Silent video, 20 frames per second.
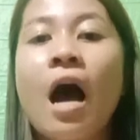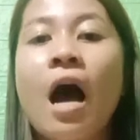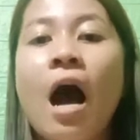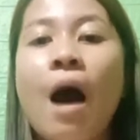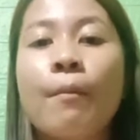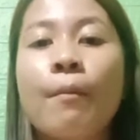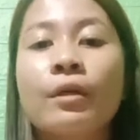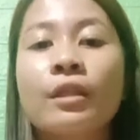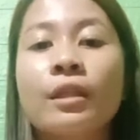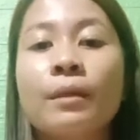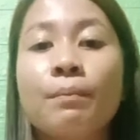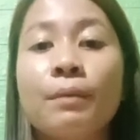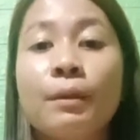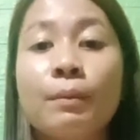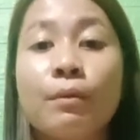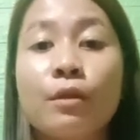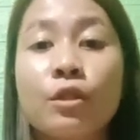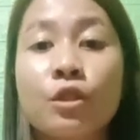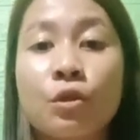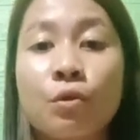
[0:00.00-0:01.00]
among the
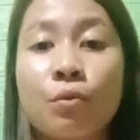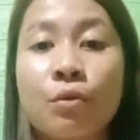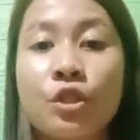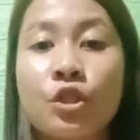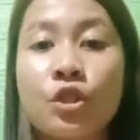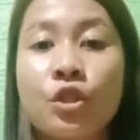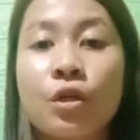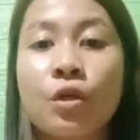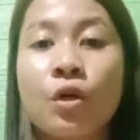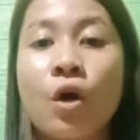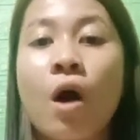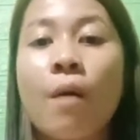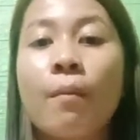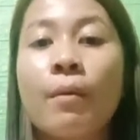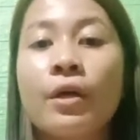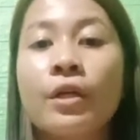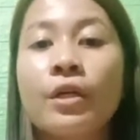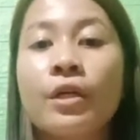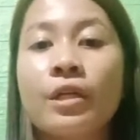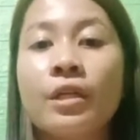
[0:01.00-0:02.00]
people to reach
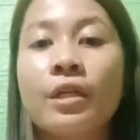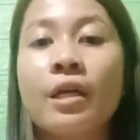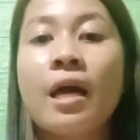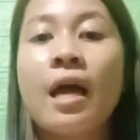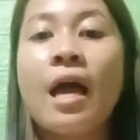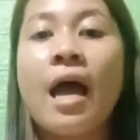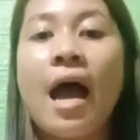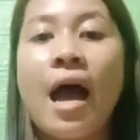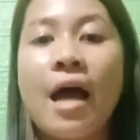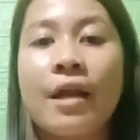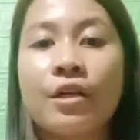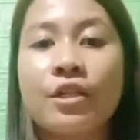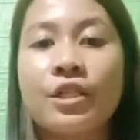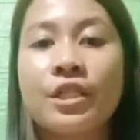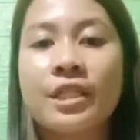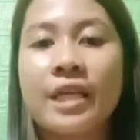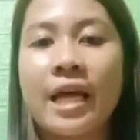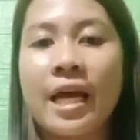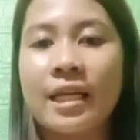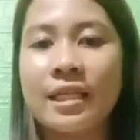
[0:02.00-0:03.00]
common and
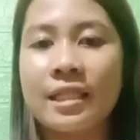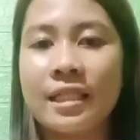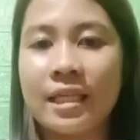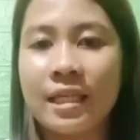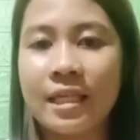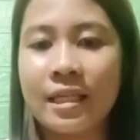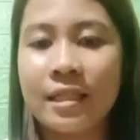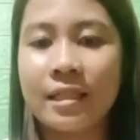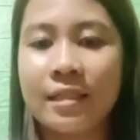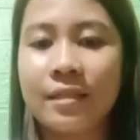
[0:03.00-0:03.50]
understanding.